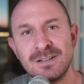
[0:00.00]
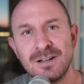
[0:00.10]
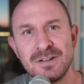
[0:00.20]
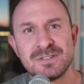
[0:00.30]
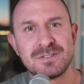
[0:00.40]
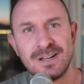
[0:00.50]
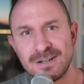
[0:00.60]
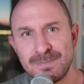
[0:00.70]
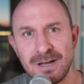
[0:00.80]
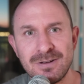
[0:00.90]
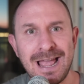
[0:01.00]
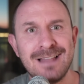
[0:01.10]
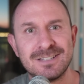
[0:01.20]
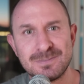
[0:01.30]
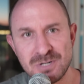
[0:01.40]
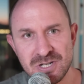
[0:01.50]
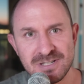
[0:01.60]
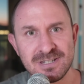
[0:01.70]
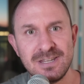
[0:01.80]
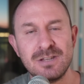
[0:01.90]
I'll also talk about Alex
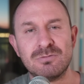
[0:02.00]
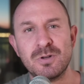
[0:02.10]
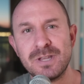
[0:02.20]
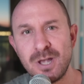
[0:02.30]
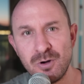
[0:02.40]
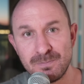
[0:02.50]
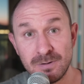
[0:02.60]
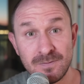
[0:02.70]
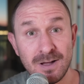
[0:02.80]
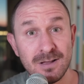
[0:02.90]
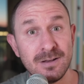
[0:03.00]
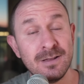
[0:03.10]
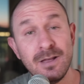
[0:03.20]
Mashinsky, Roni Cohen Pavon,